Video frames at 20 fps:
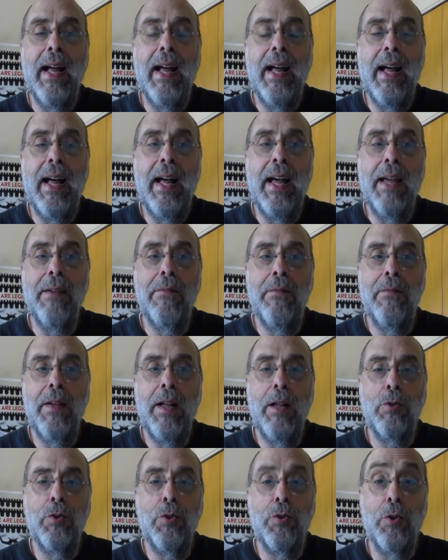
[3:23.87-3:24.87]
I
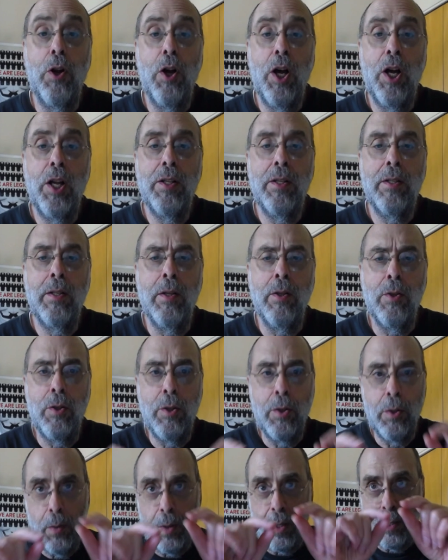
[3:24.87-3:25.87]
felt drawn to
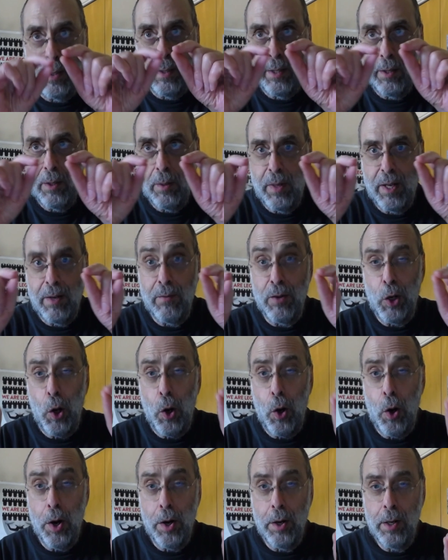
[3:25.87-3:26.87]
do a little bit of an
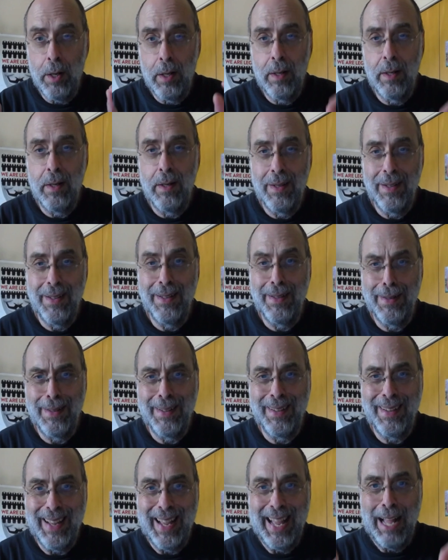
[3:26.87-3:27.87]
aura
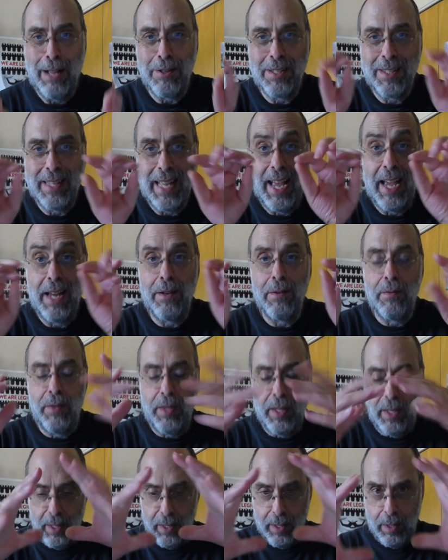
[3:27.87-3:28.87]
outside of
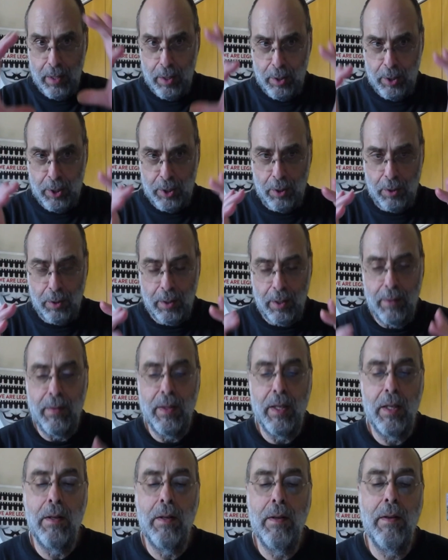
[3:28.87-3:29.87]
the circle of the
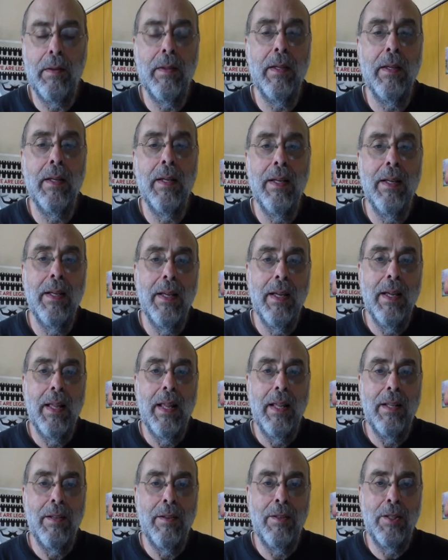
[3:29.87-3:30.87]
earth.
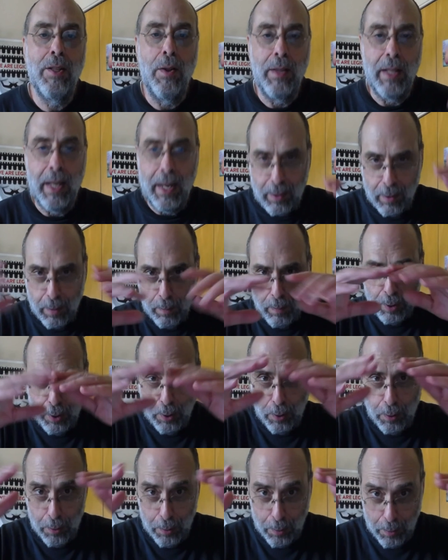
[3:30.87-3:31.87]
So like the
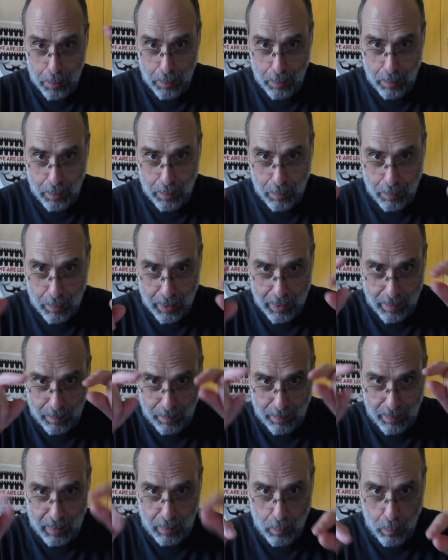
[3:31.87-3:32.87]
blue would
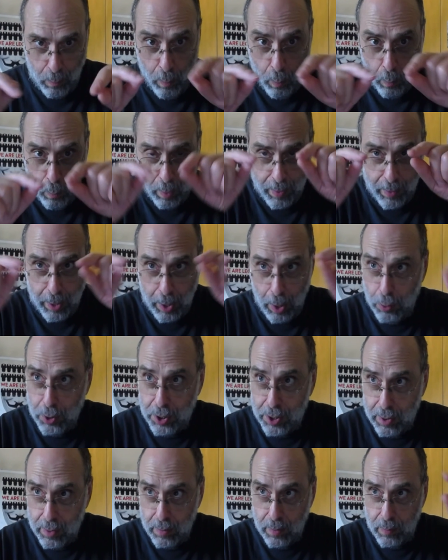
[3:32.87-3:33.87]
where the
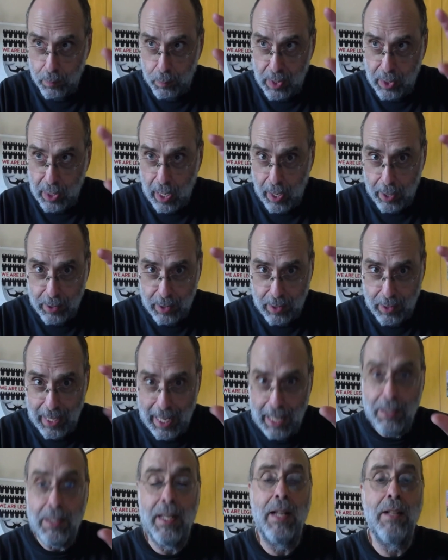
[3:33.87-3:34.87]
ocean touched the
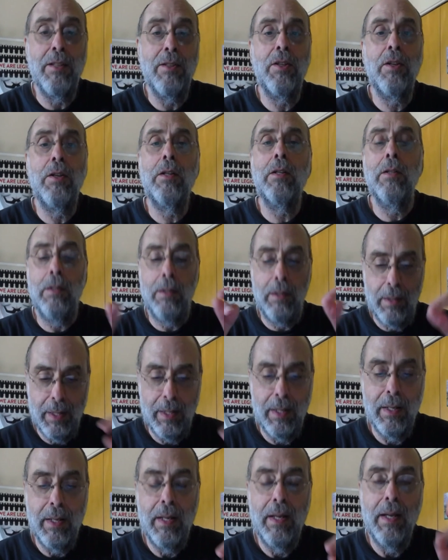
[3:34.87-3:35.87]
outside circle,
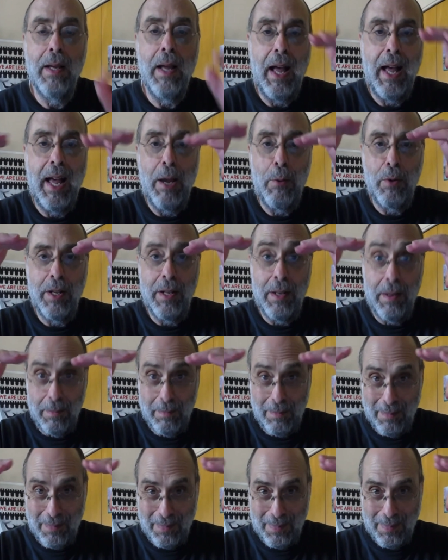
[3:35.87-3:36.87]
I would
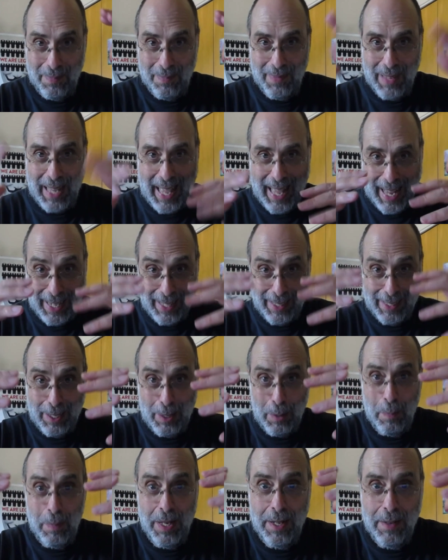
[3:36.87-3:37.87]
add a little
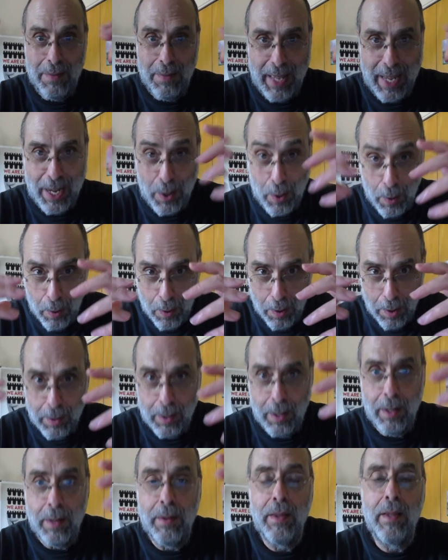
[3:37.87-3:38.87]
bit of that aura,